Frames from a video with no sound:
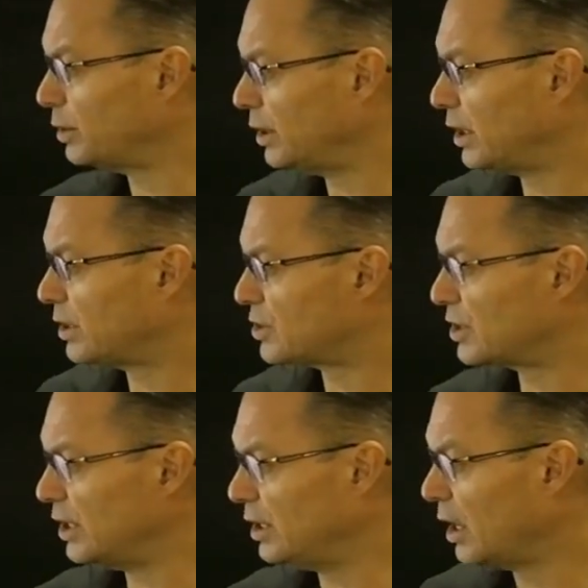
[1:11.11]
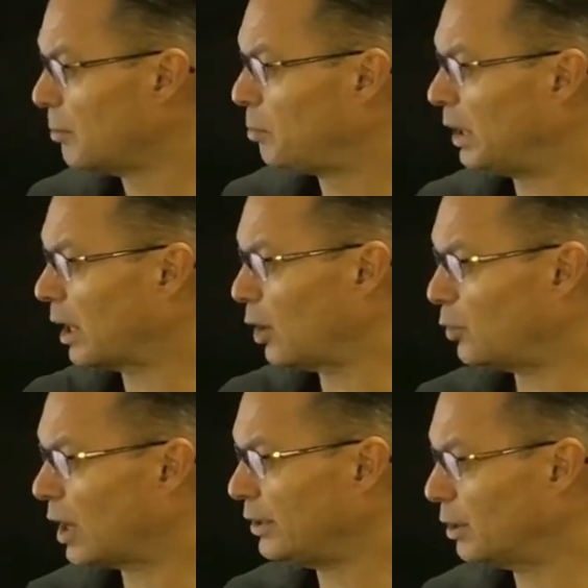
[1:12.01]
And you can see below
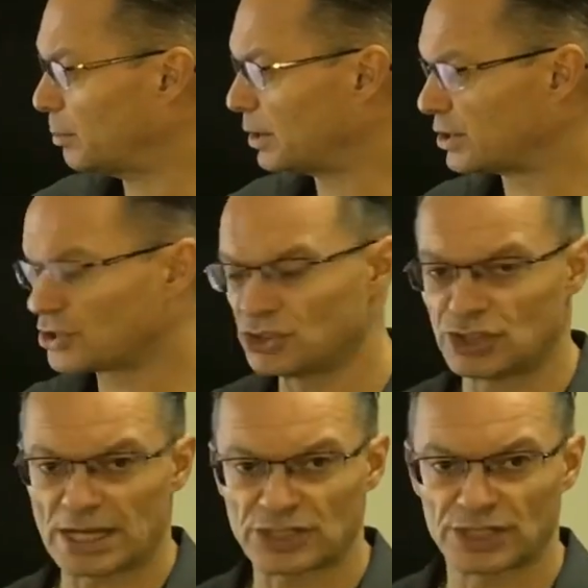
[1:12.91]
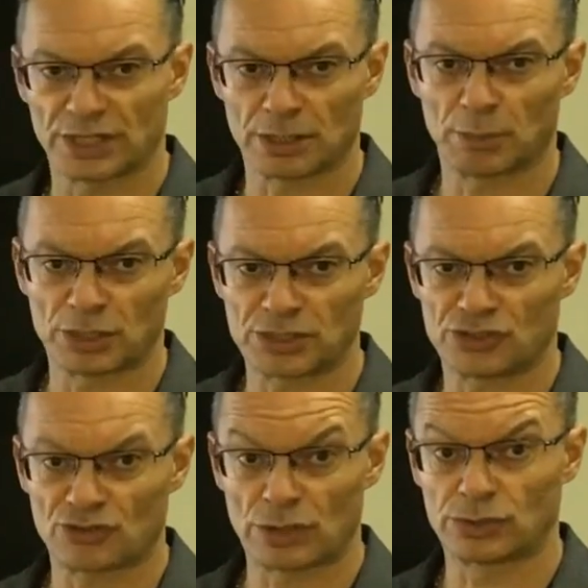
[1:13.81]
a number that suggests that the putting
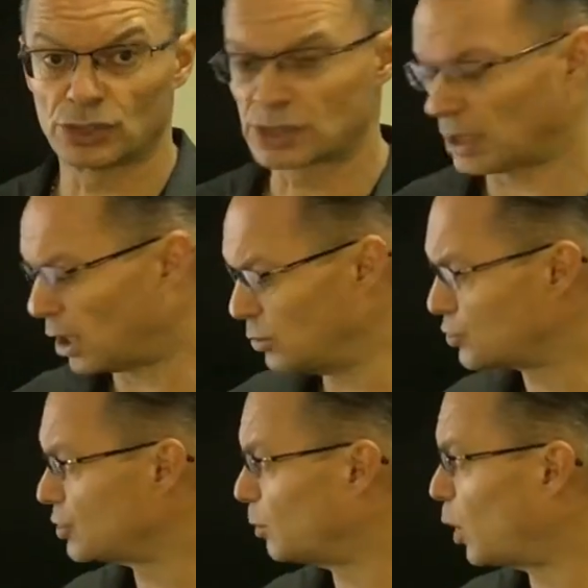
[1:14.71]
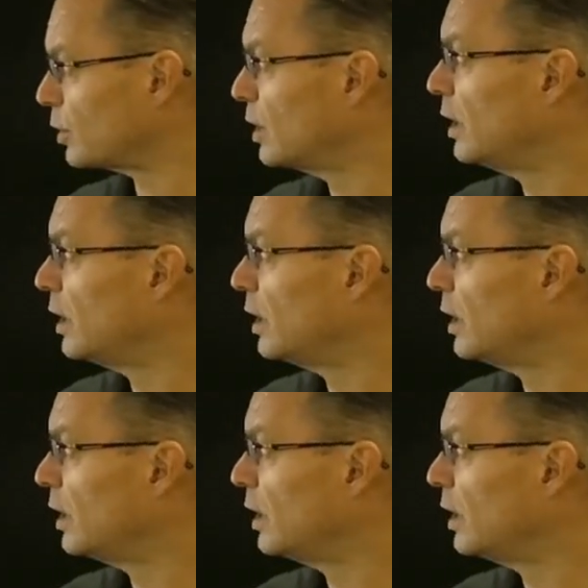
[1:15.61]
stroke does close somewhat.